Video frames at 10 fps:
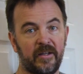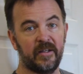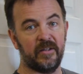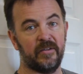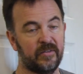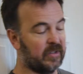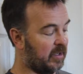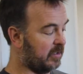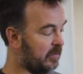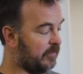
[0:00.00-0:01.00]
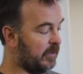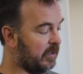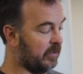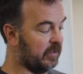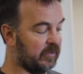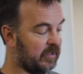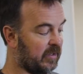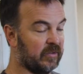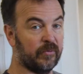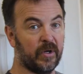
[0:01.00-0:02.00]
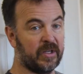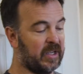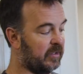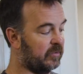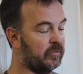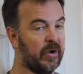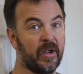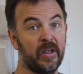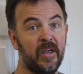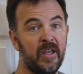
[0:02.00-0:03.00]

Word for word: is configured, is as a right-hand strike.